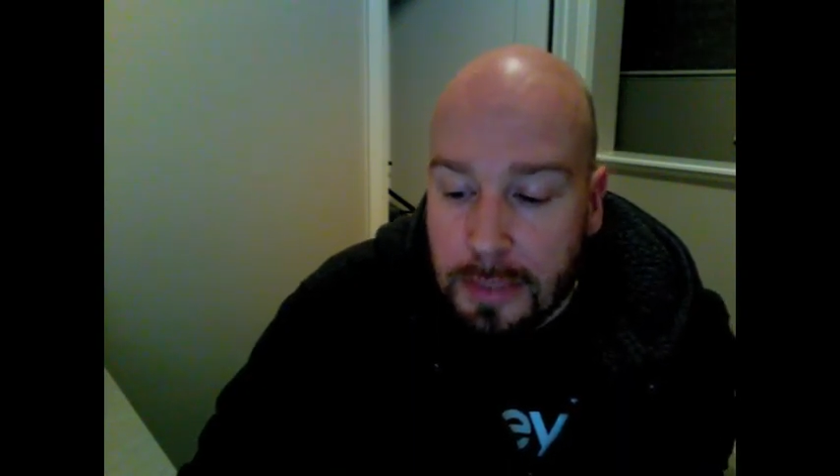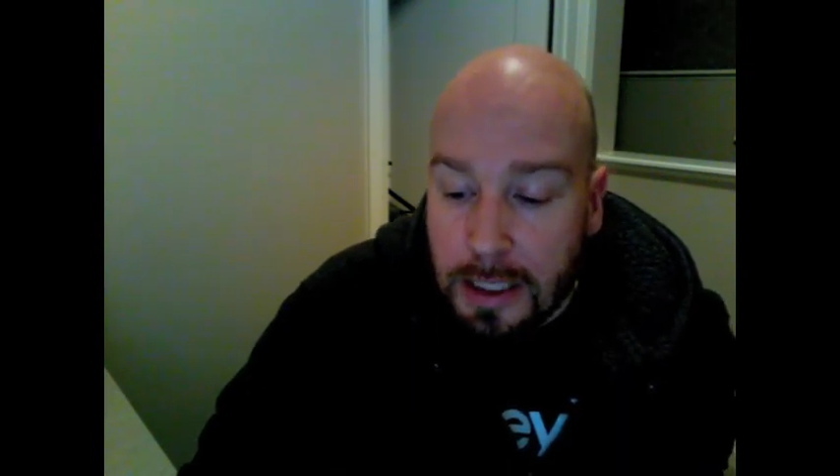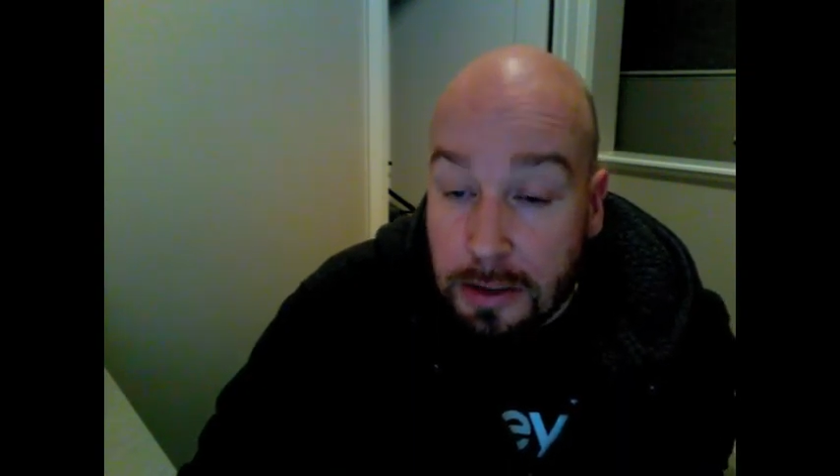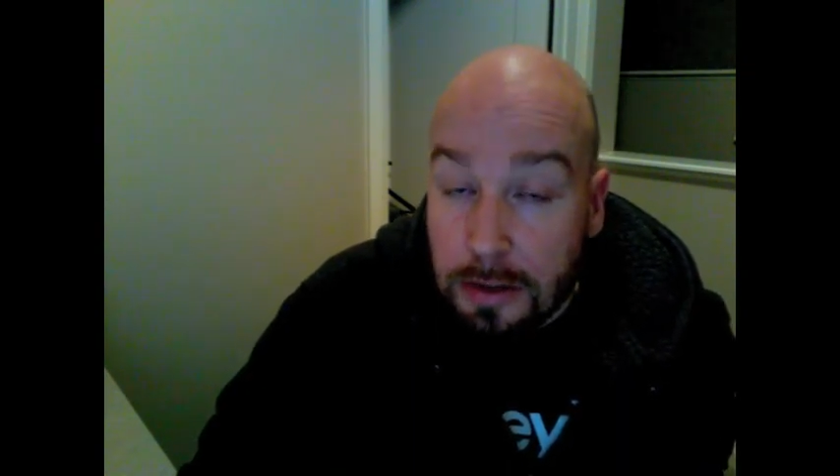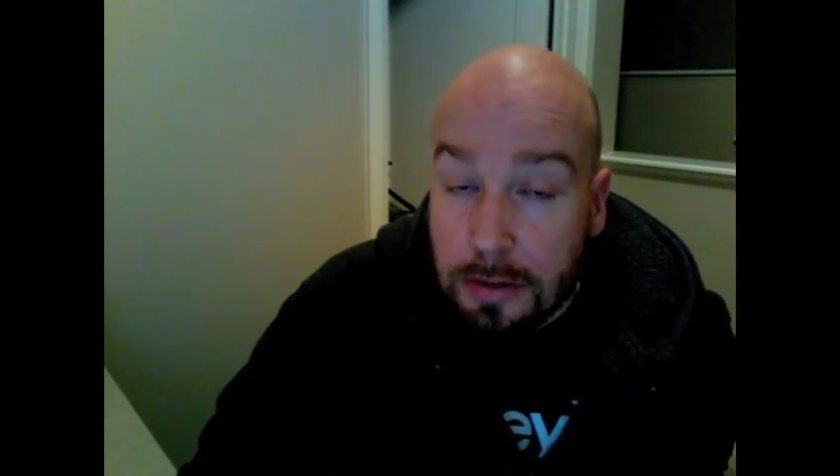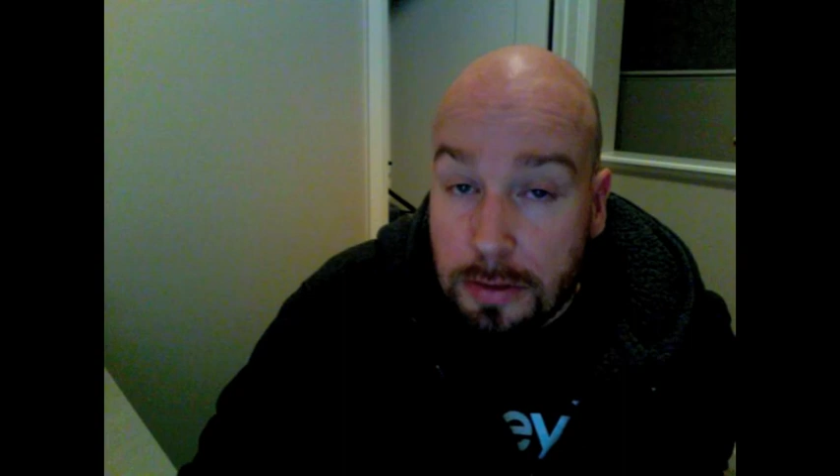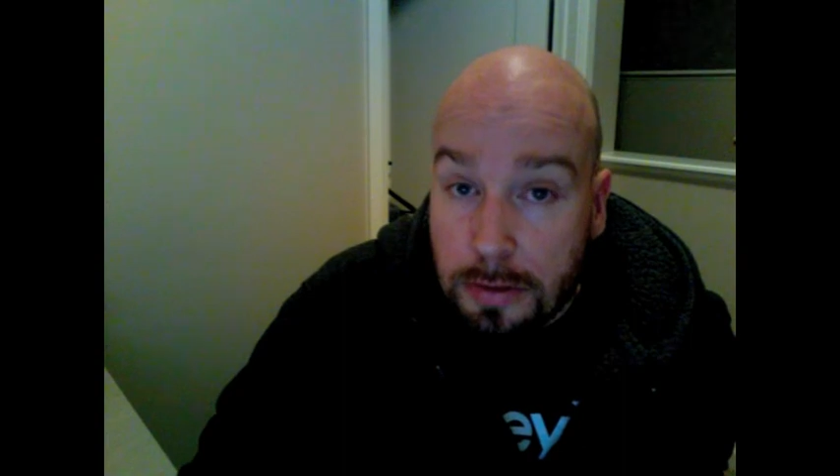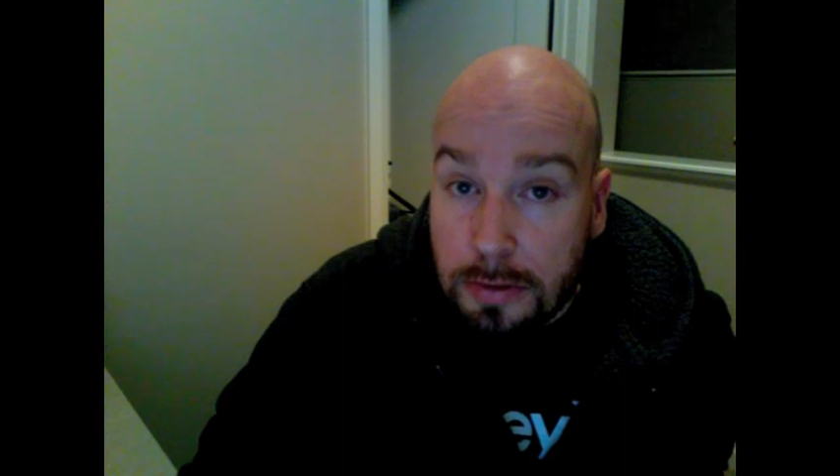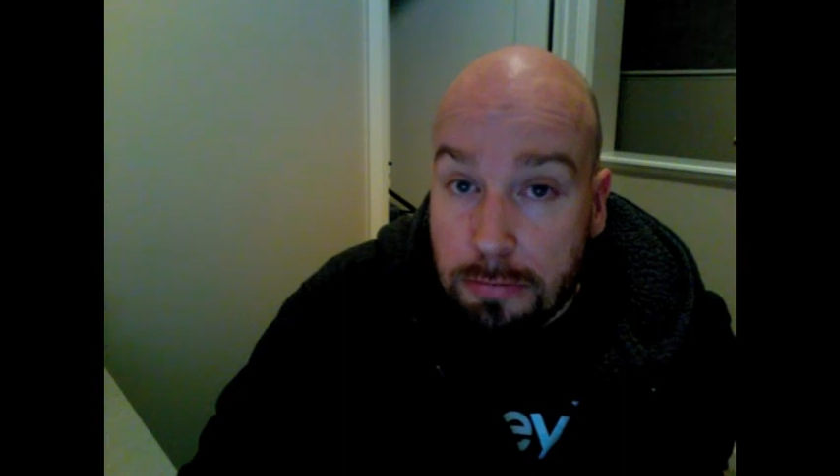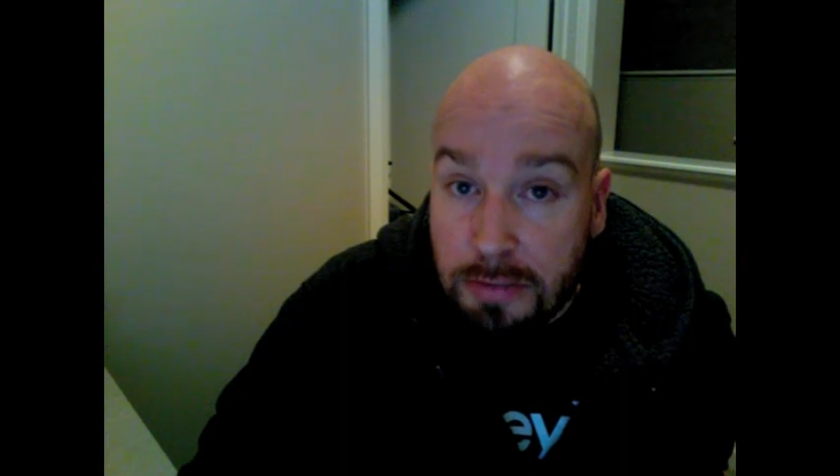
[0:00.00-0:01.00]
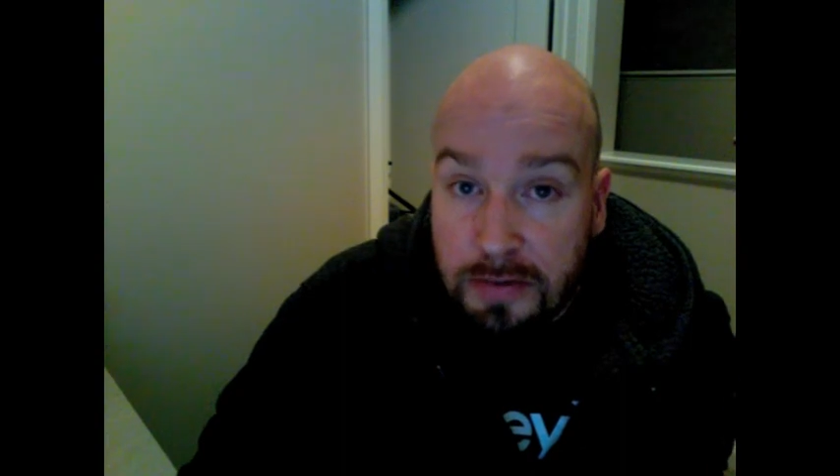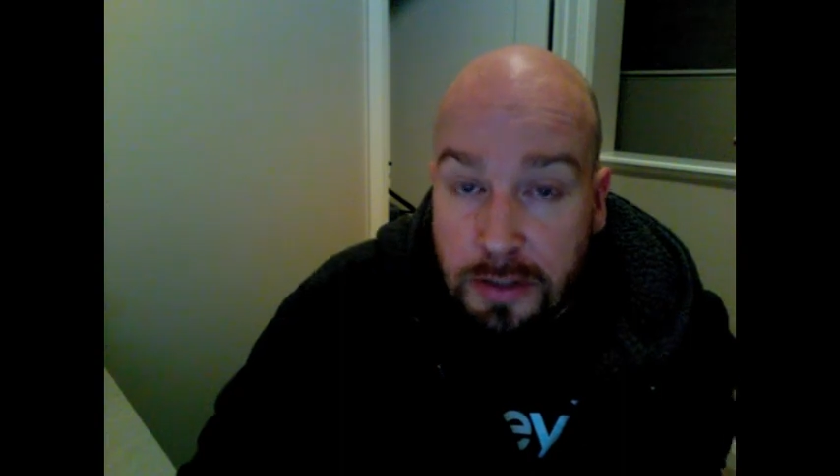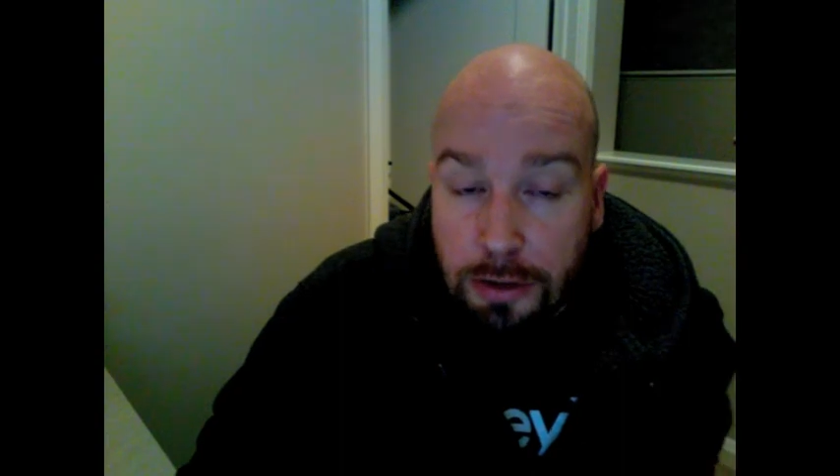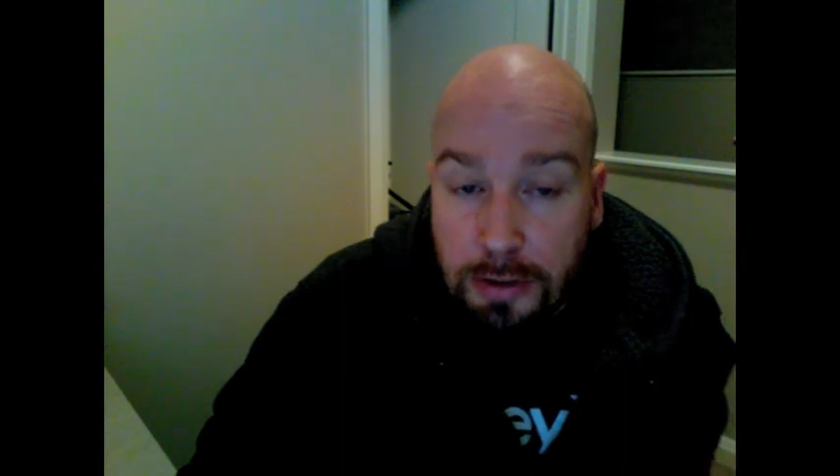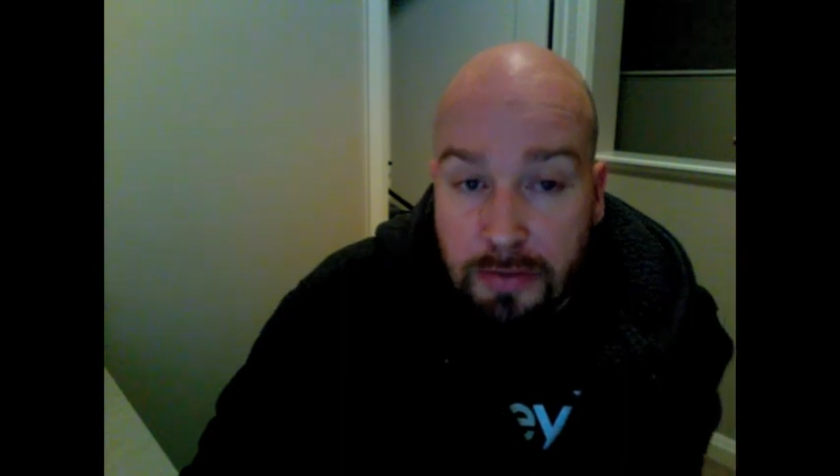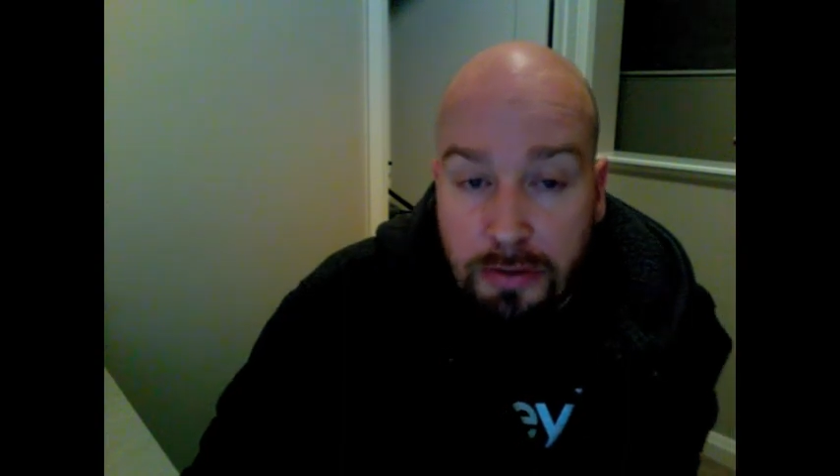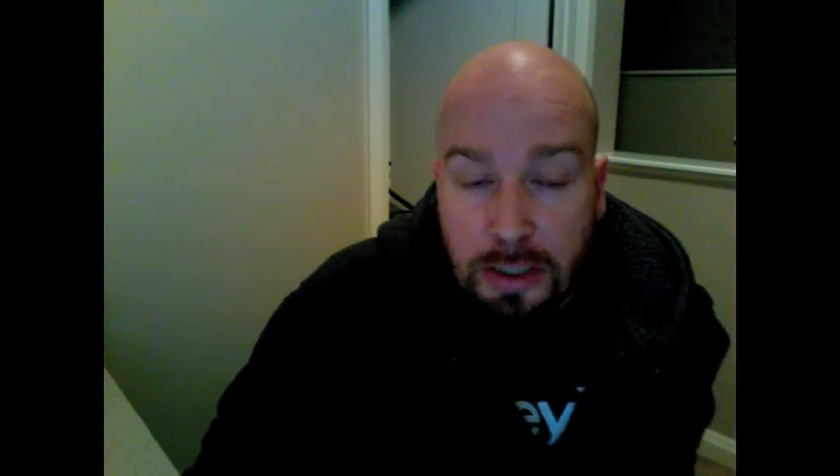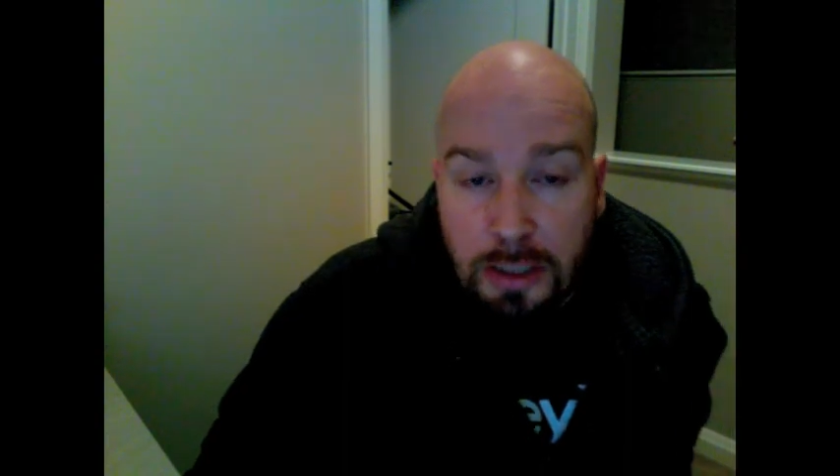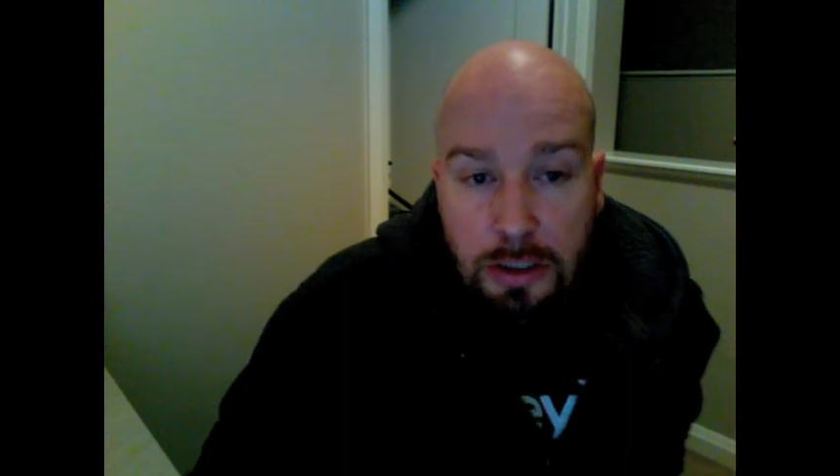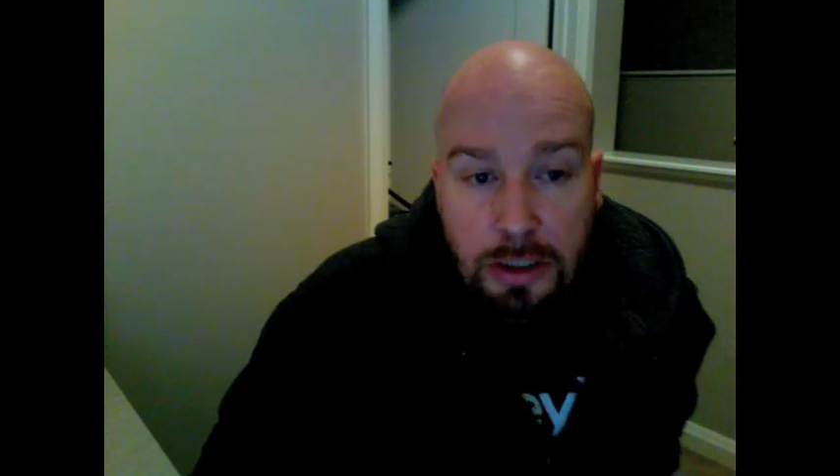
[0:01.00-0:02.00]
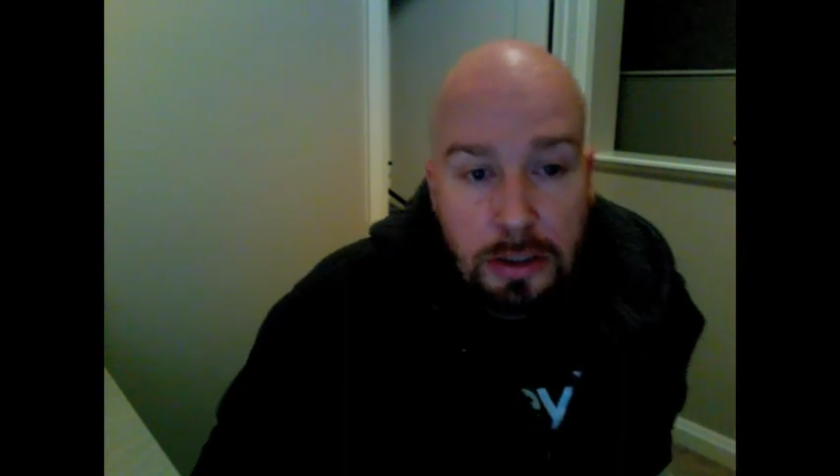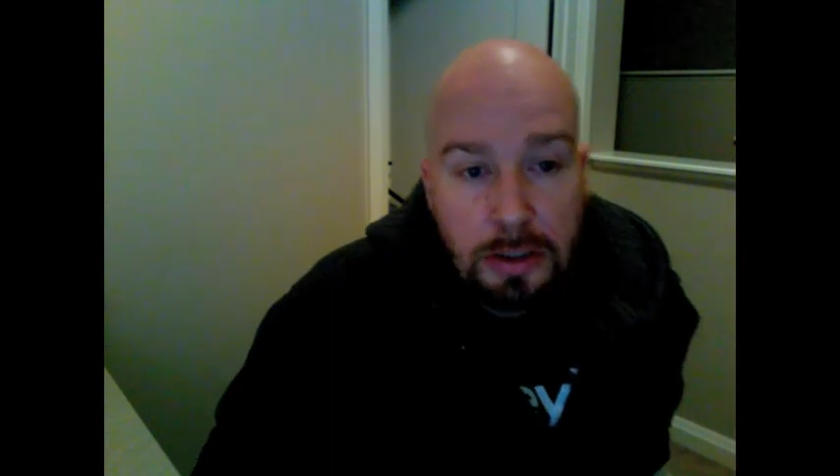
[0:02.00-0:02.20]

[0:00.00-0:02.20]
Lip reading: do review every image,